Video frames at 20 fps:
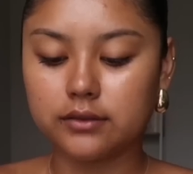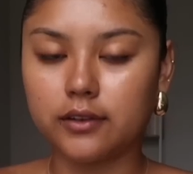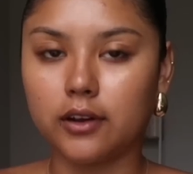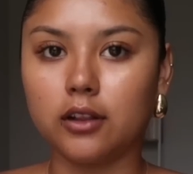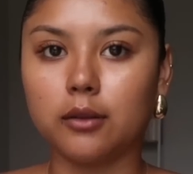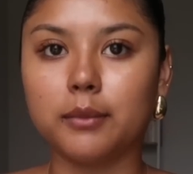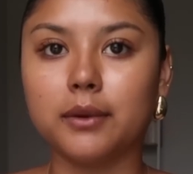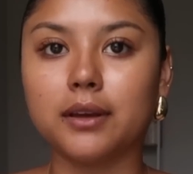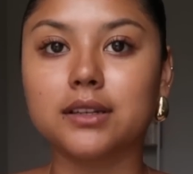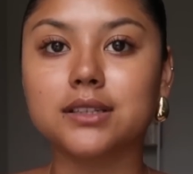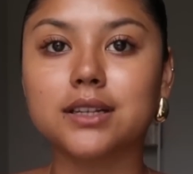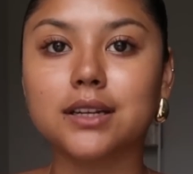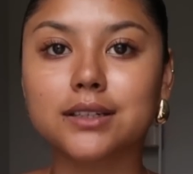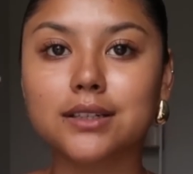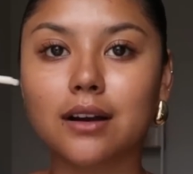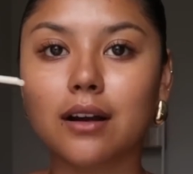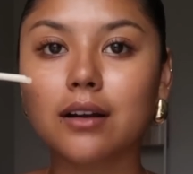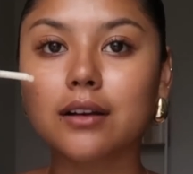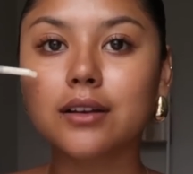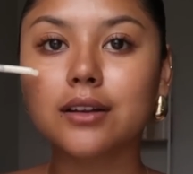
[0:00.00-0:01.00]
follow me on
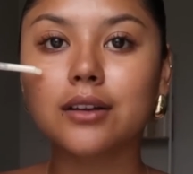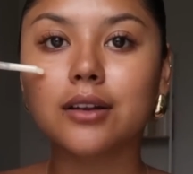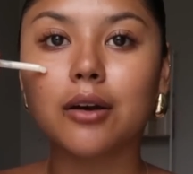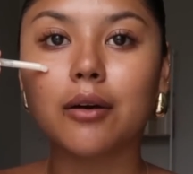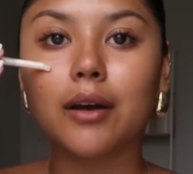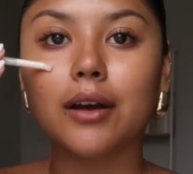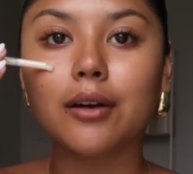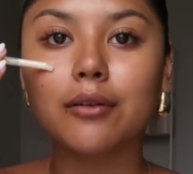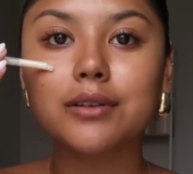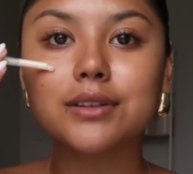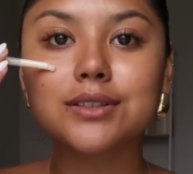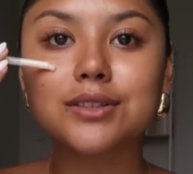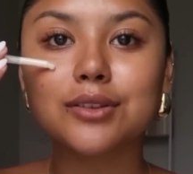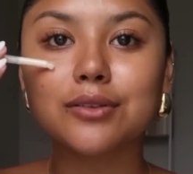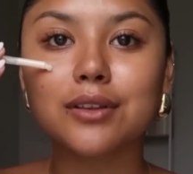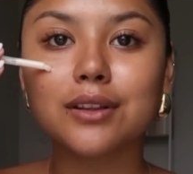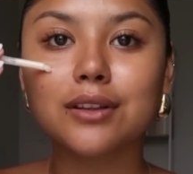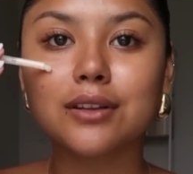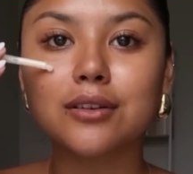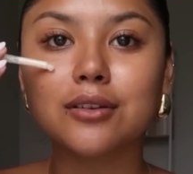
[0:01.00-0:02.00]
TikTok, you know I always do
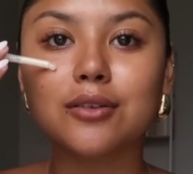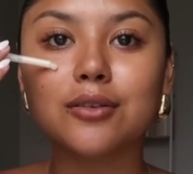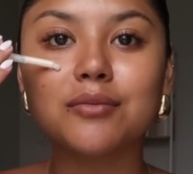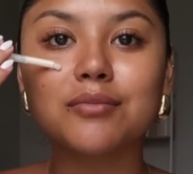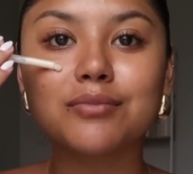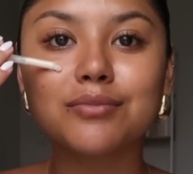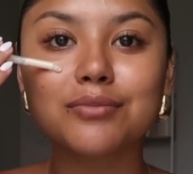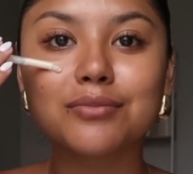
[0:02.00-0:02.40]
the little...